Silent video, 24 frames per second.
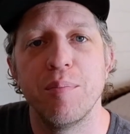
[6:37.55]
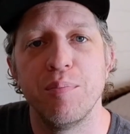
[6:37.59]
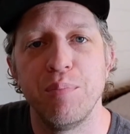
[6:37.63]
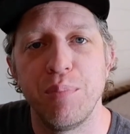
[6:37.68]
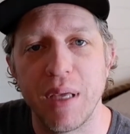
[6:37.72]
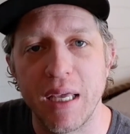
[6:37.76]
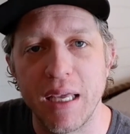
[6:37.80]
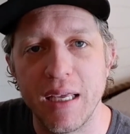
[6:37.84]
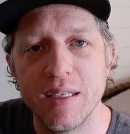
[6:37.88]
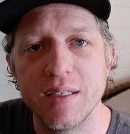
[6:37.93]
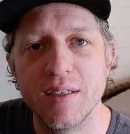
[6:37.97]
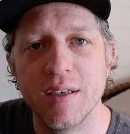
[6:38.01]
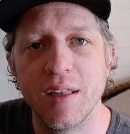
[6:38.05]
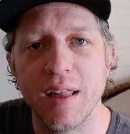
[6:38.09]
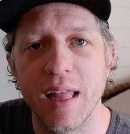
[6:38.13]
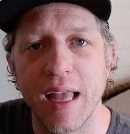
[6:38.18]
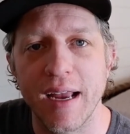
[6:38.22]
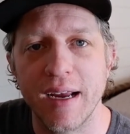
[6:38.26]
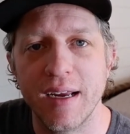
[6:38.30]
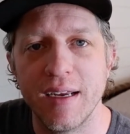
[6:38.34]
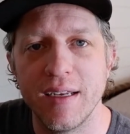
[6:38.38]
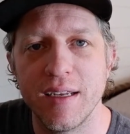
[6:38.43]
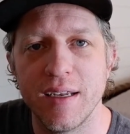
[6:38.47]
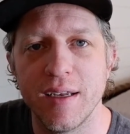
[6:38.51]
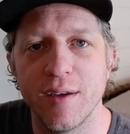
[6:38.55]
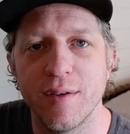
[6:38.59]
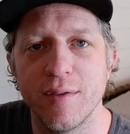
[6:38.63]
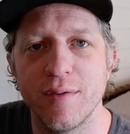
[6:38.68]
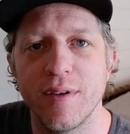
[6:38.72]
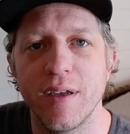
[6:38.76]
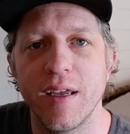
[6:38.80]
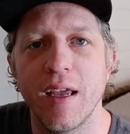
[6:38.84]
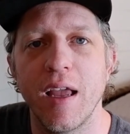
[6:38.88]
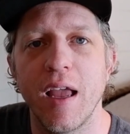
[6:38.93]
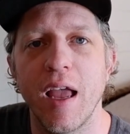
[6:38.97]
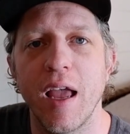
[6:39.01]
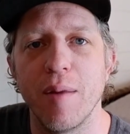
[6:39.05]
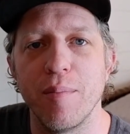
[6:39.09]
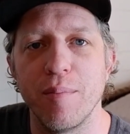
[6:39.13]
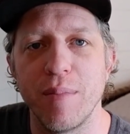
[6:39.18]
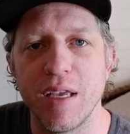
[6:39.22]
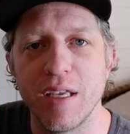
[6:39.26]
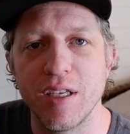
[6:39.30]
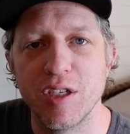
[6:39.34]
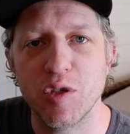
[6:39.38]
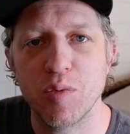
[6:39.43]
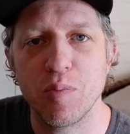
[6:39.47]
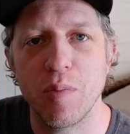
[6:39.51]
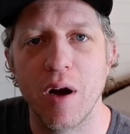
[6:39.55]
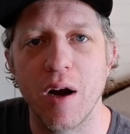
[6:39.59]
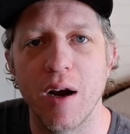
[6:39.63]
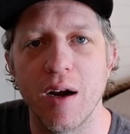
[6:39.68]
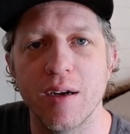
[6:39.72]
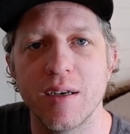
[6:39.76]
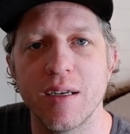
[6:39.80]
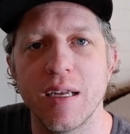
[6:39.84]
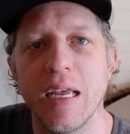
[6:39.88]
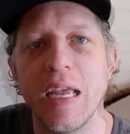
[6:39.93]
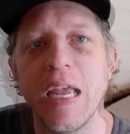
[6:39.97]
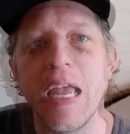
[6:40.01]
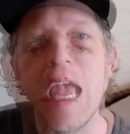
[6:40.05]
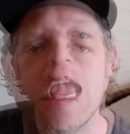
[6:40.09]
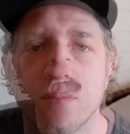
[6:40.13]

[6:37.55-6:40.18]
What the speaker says: Be selective and be smart.